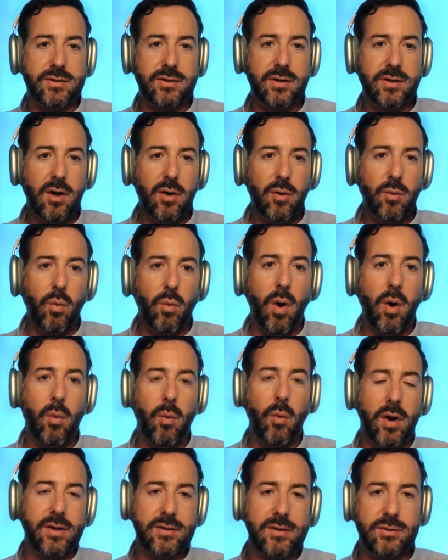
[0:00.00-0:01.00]
what
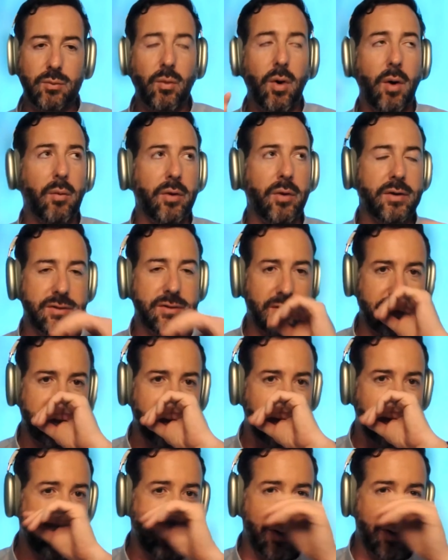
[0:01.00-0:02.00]
were
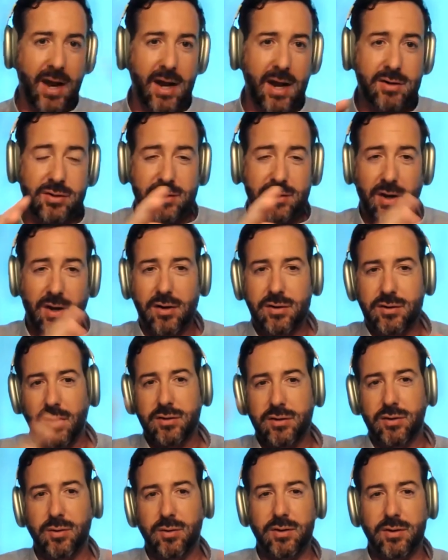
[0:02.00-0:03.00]
the series of
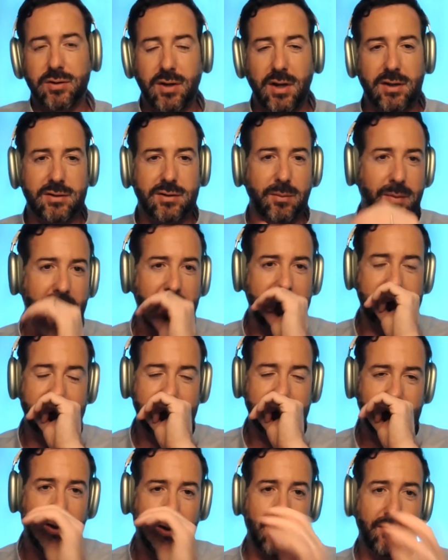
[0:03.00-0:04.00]
communications, and there's also in
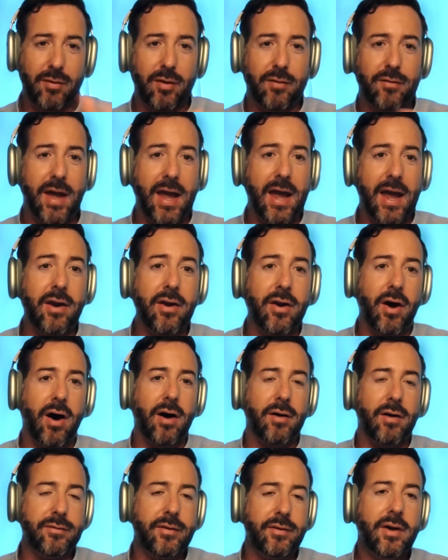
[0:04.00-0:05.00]
some cases a level of
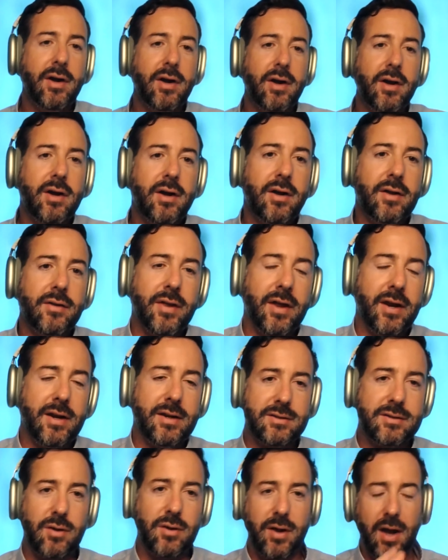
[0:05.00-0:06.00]
handoff
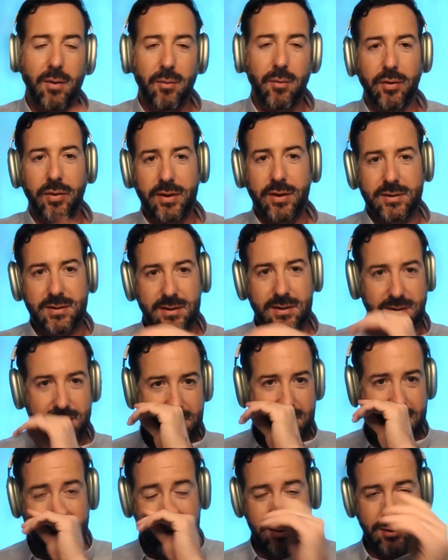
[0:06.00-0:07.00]
that is, okay, well,
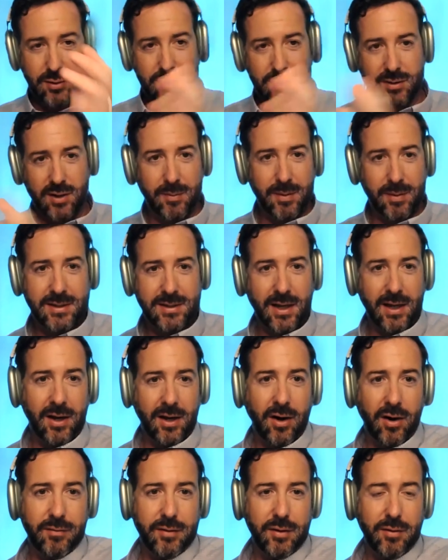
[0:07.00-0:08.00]
this is who's
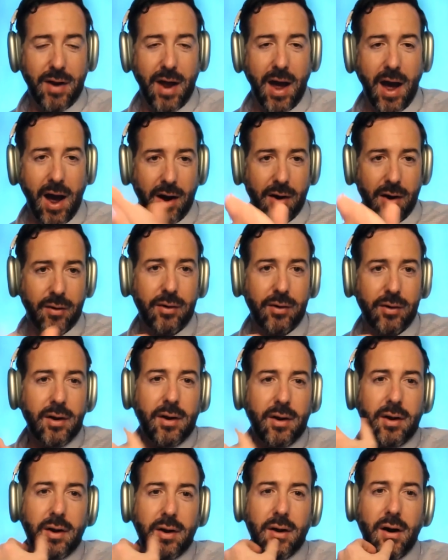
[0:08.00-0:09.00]
going to be taking care of you
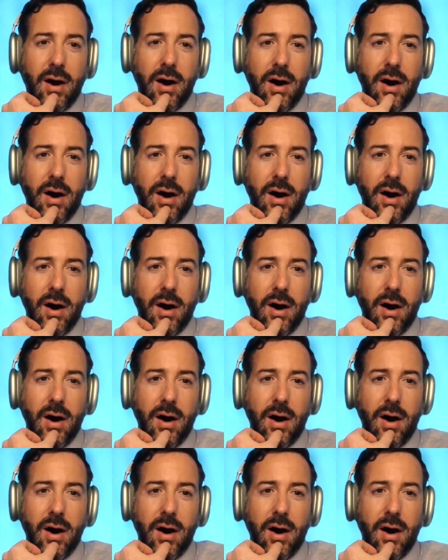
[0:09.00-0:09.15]
now.